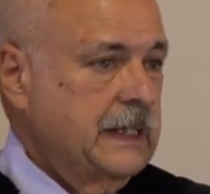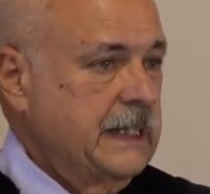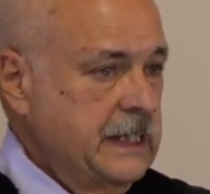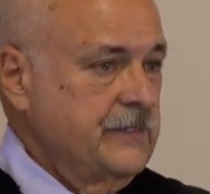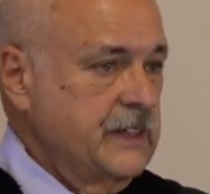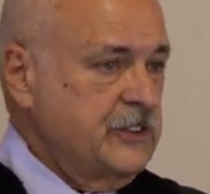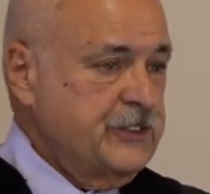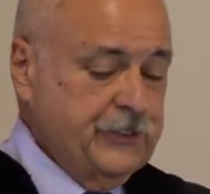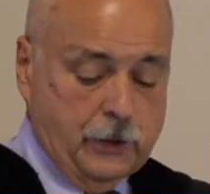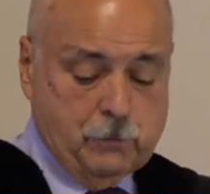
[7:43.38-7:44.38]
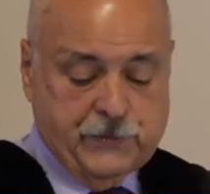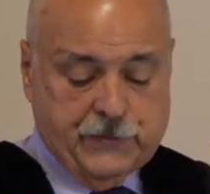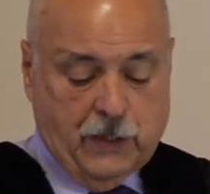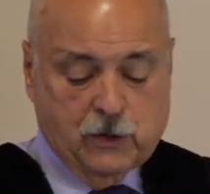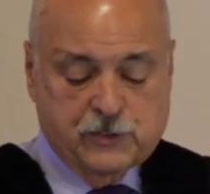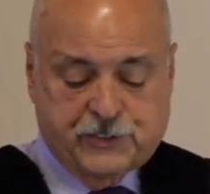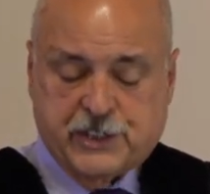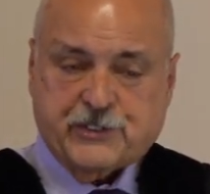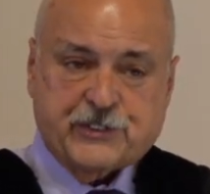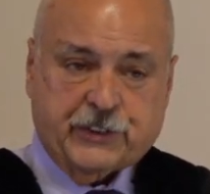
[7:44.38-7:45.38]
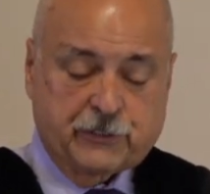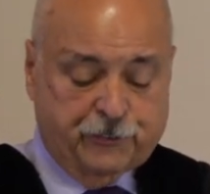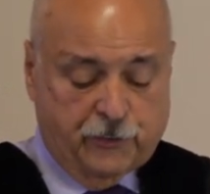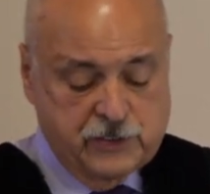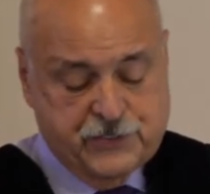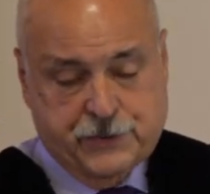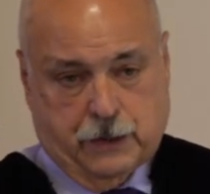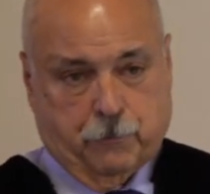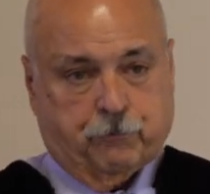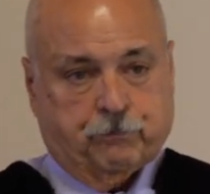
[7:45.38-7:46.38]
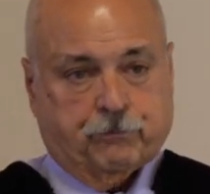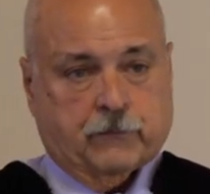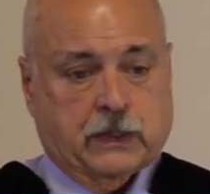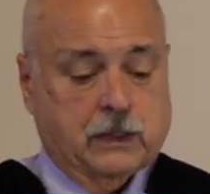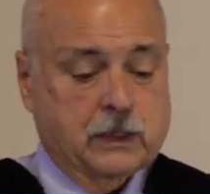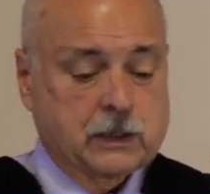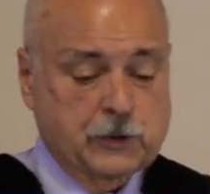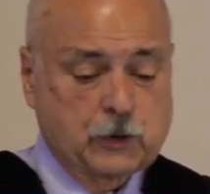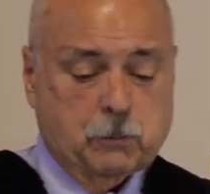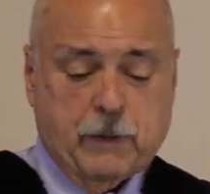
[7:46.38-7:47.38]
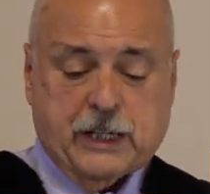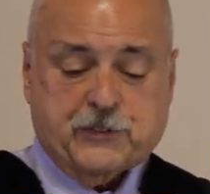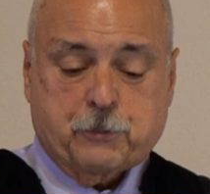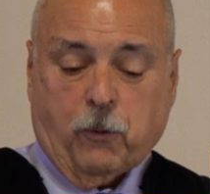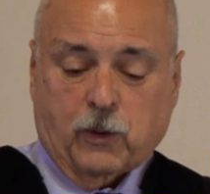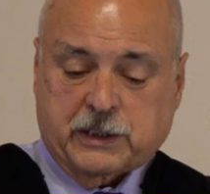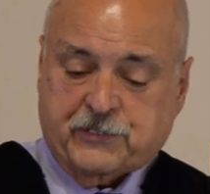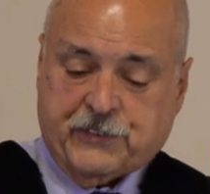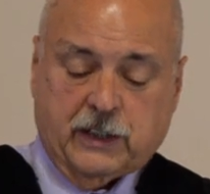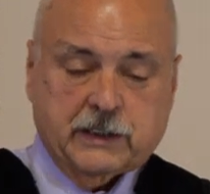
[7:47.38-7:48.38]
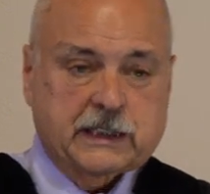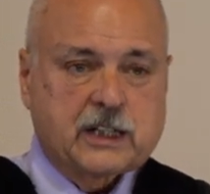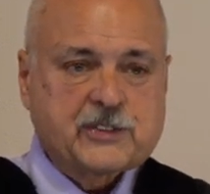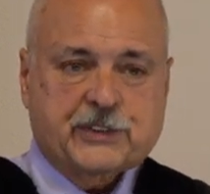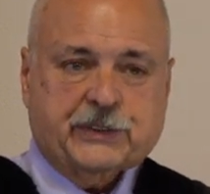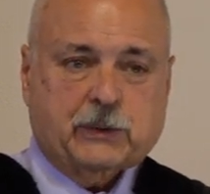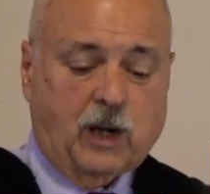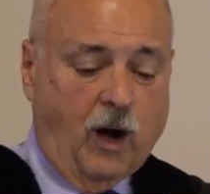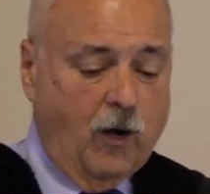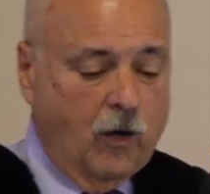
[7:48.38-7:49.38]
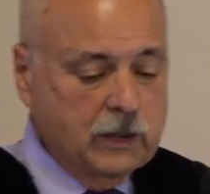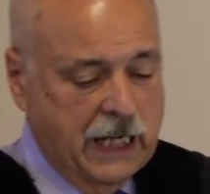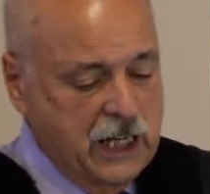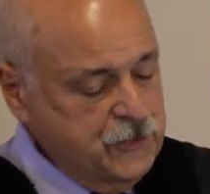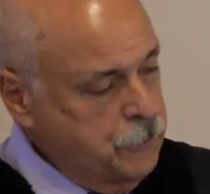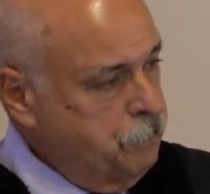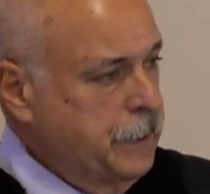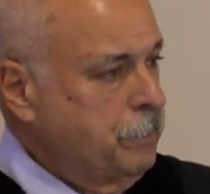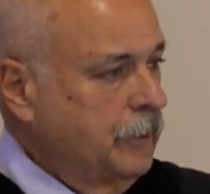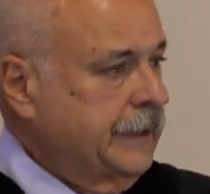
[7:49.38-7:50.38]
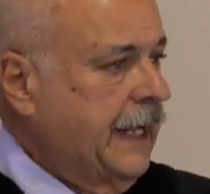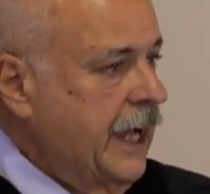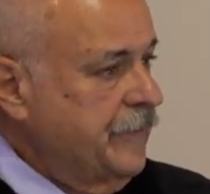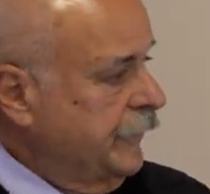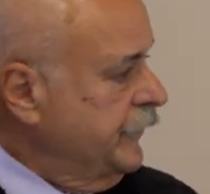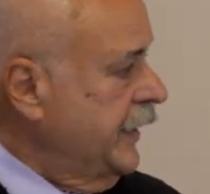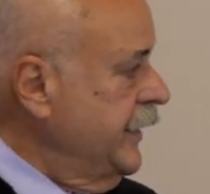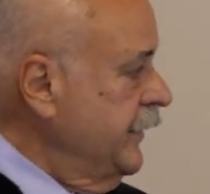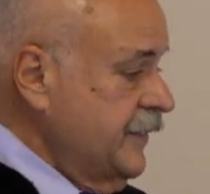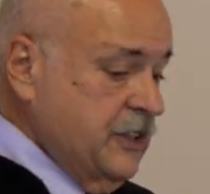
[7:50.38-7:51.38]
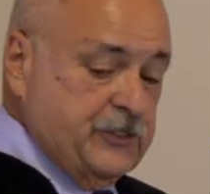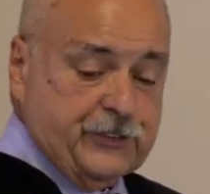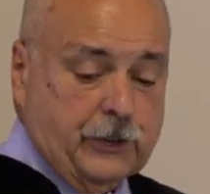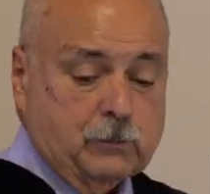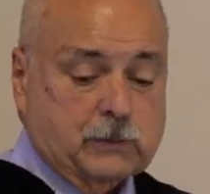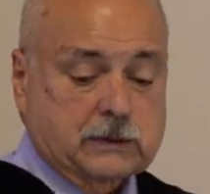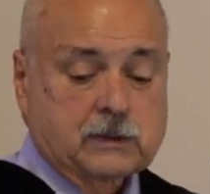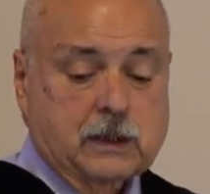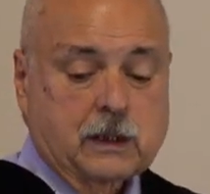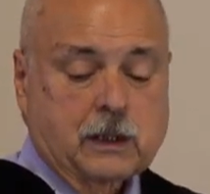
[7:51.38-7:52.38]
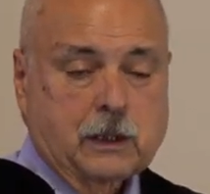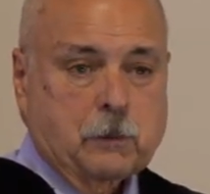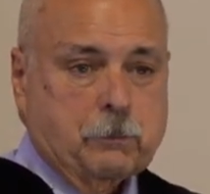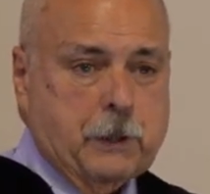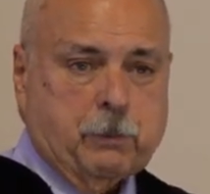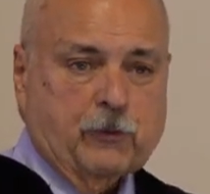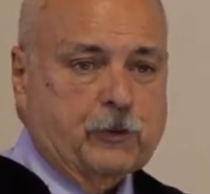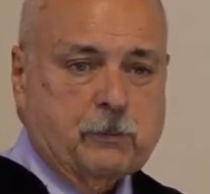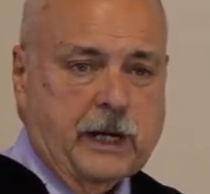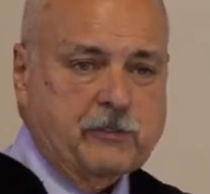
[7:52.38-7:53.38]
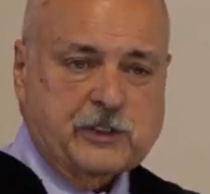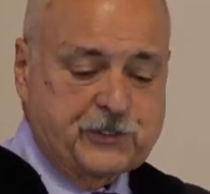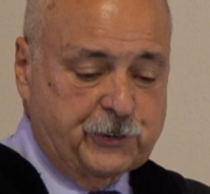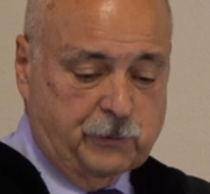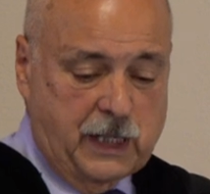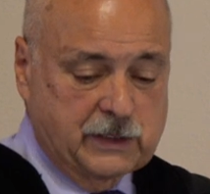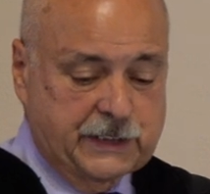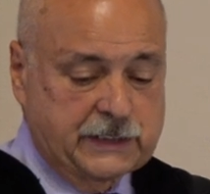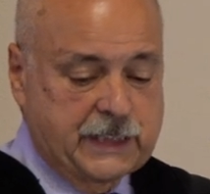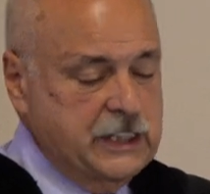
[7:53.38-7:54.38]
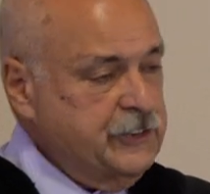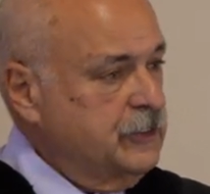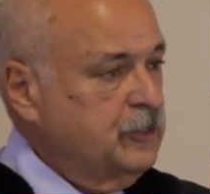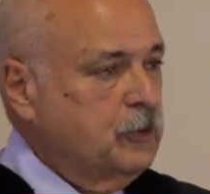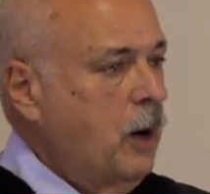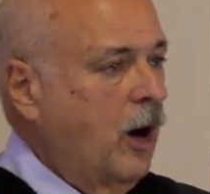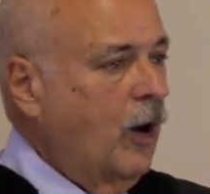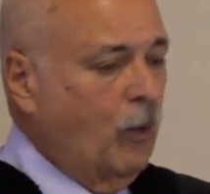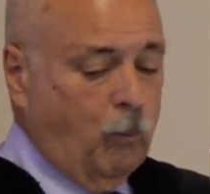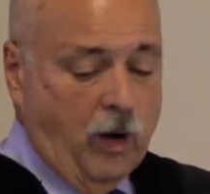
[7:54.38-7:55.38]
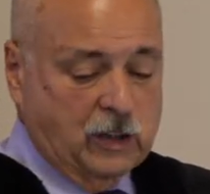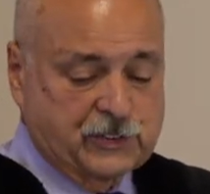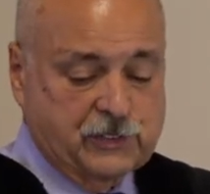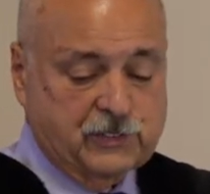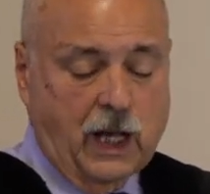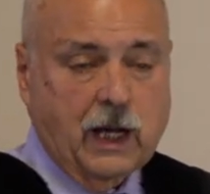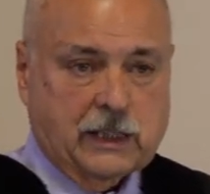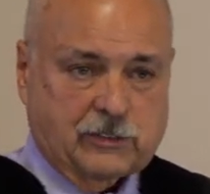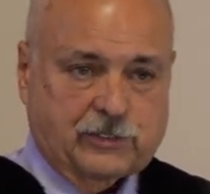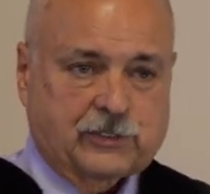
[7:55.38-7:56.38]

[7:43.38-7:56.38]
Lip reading: In this sermon, though, Jesus confronts them. Luke makes the point of telling us that there were all kinds of people gathered to hear this sermon. People from every surrounding nation, from all walks of life.